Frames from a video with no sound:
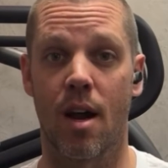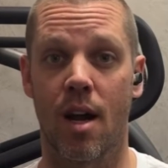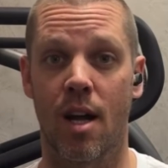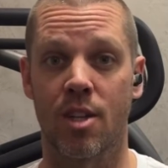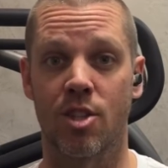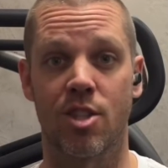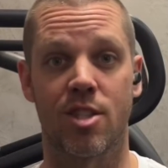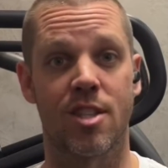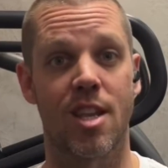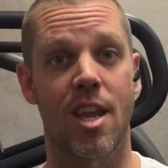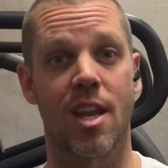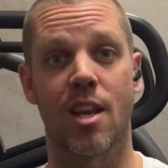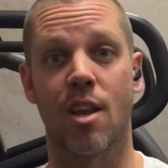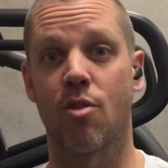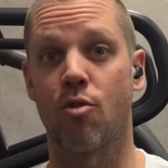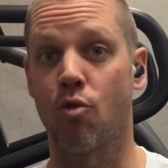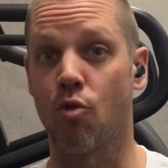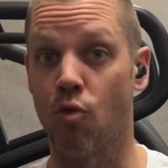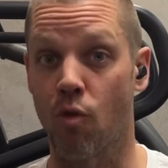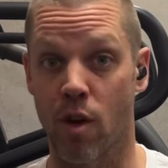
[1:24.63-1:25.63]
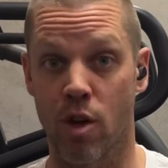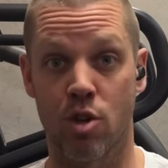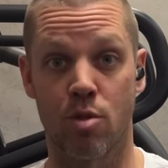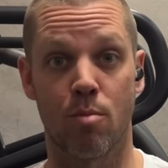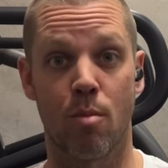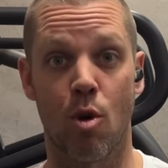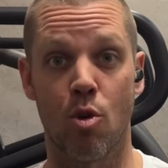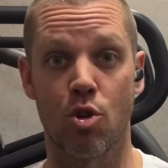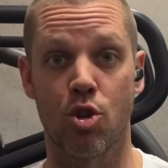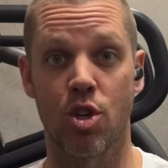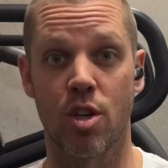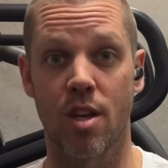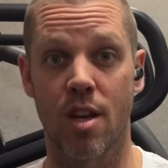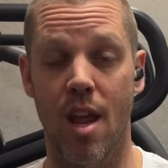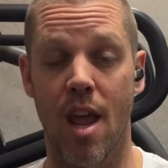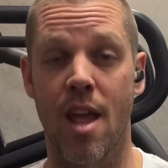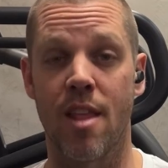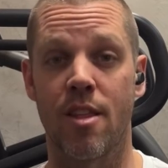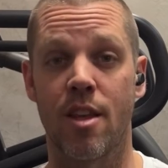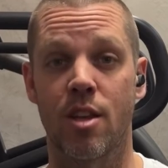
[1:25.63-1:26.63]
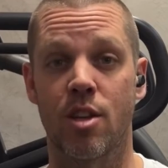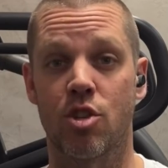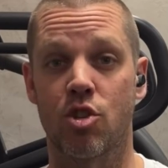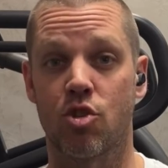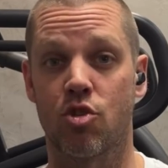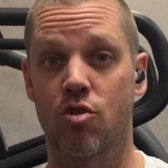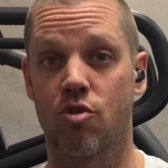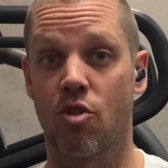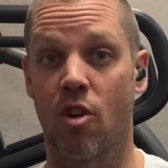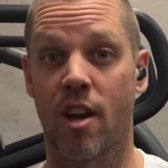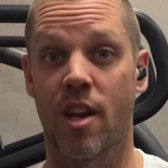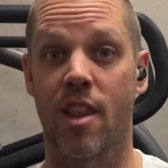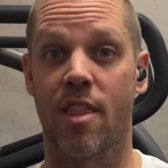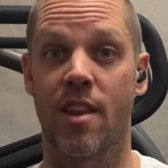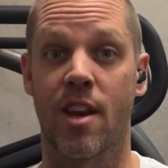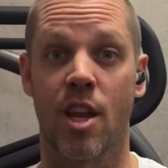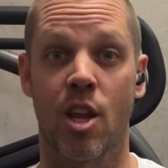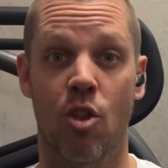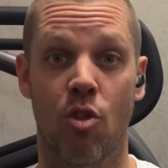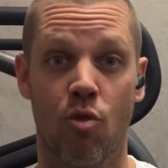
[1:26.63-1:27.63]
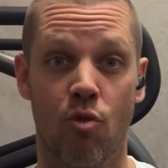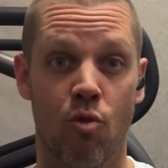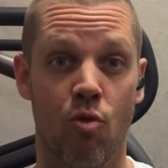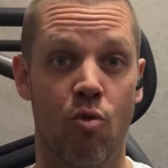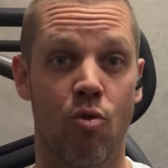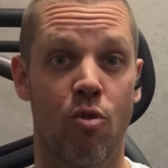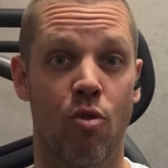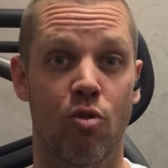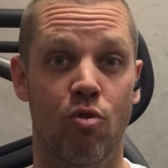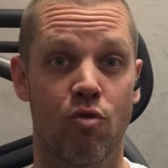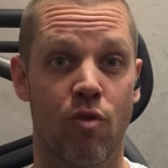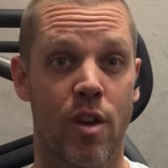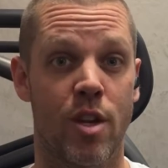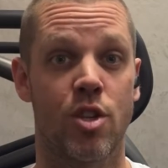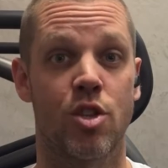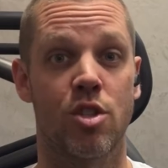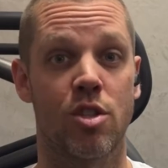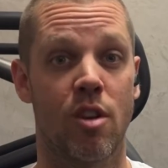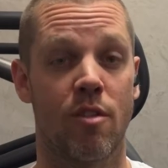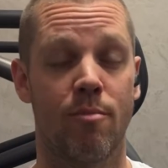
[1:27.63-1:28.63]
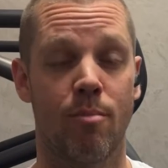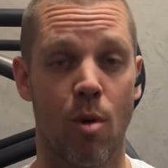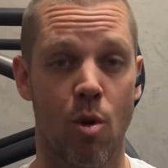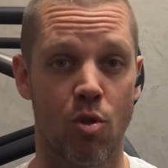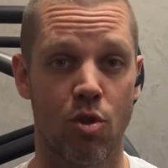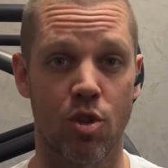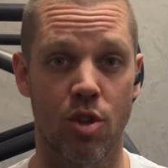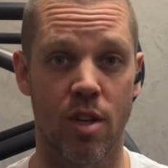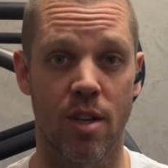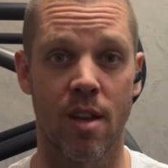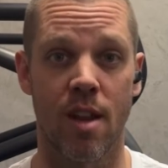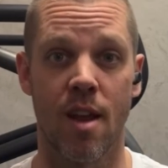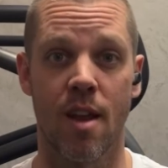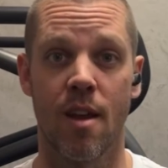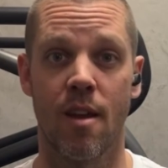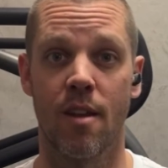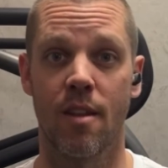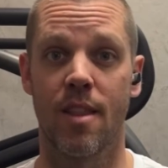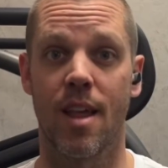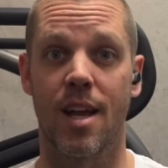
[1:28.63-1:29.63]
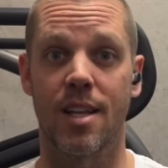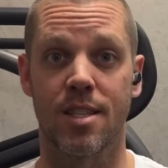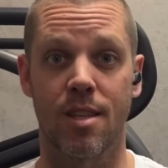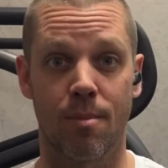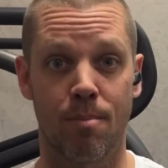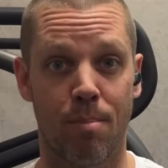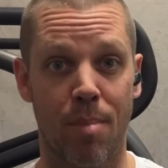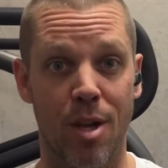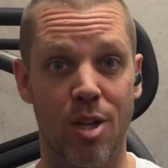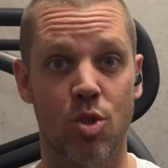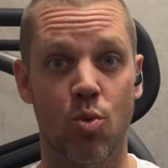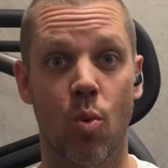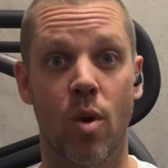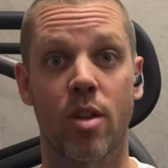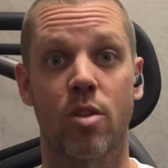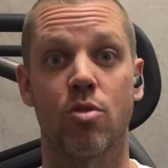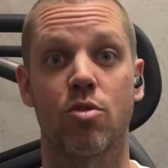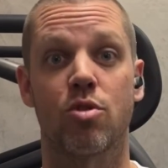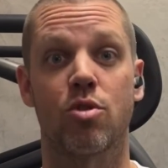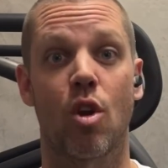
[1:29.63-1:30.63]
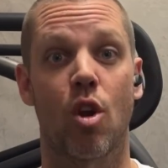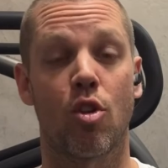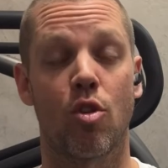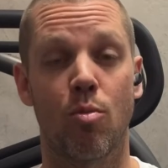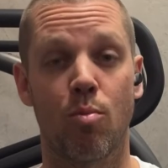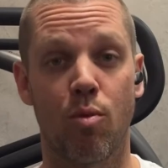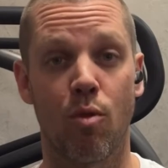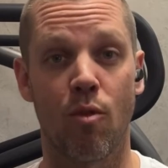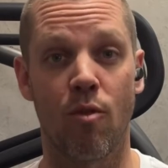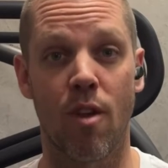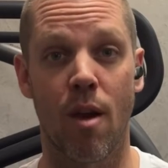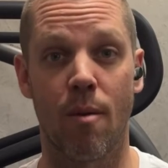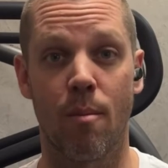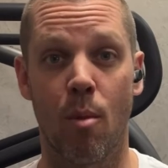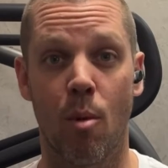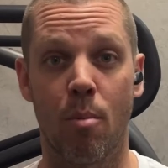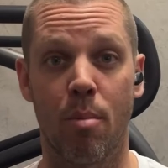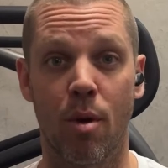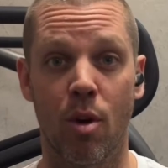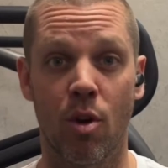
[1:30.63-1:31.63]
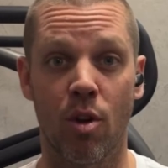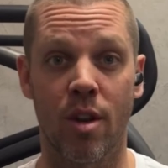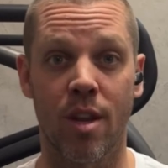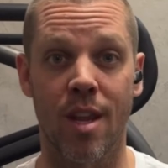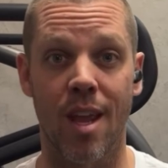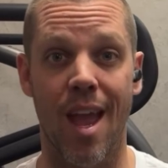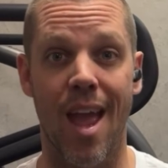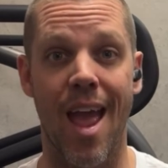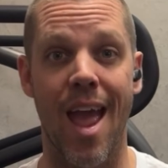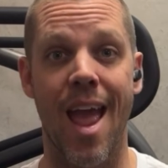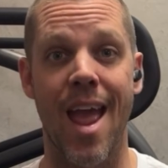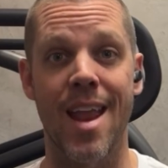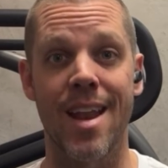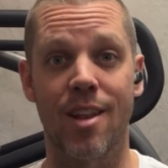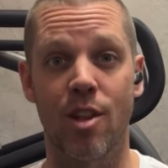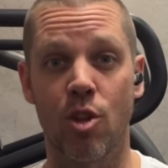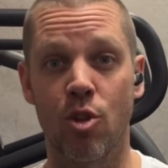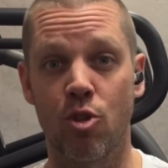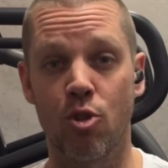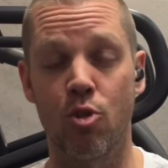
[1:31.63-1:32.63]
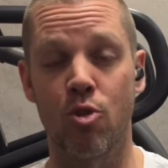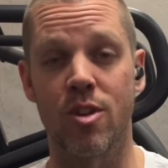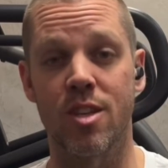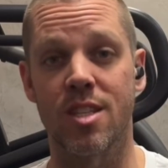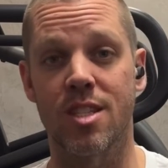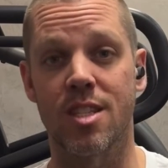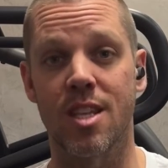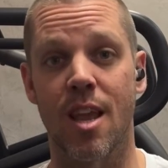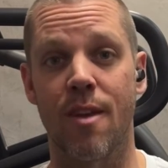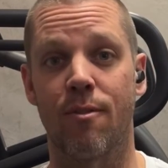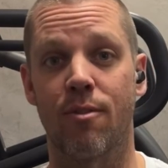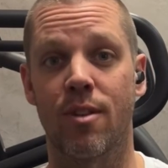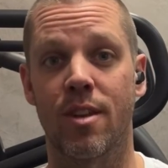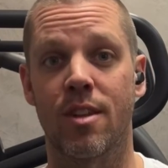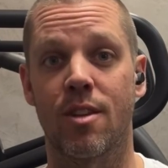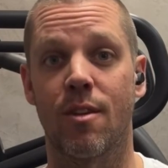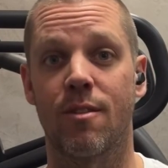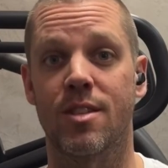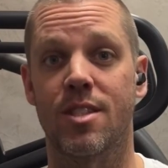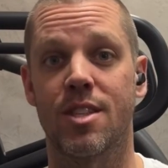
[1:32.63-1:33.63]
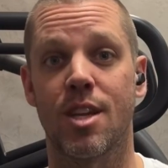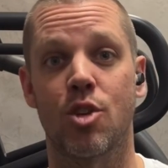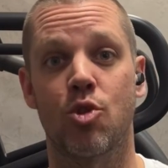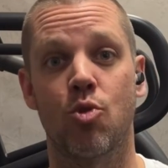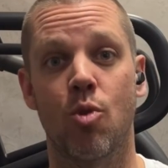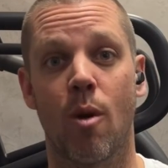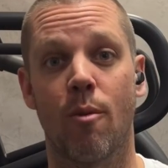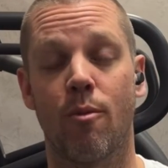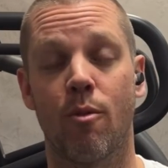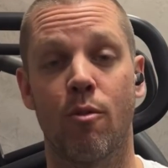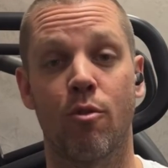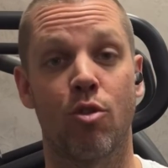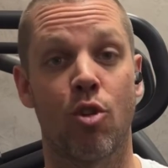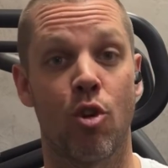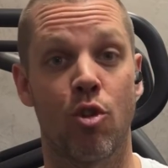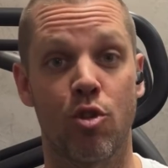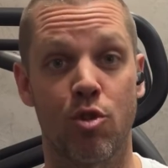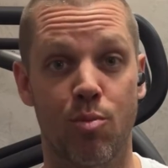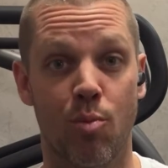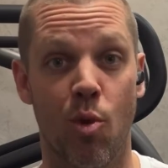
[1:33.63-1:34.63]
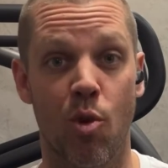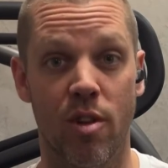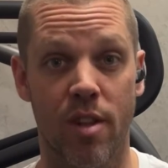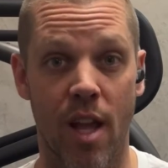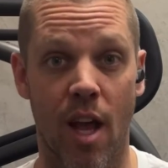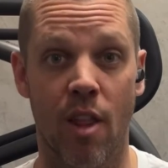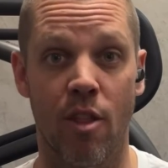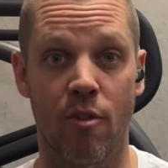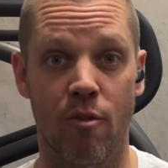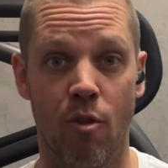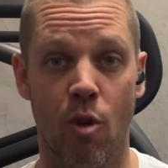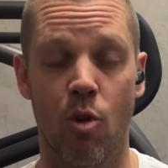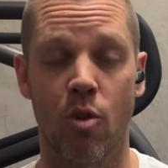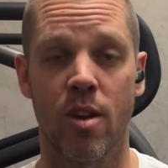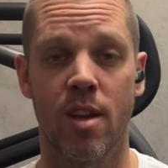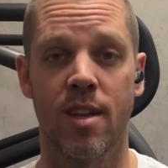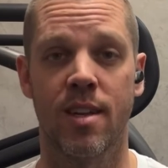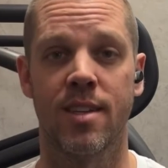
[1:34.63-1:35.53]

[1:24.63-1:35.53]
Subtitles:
just taking it through range of motion and then strengthening through those ranges of motion. That's the best way to start to improve that mobility and to do this safely to set you up for return to sport down the road.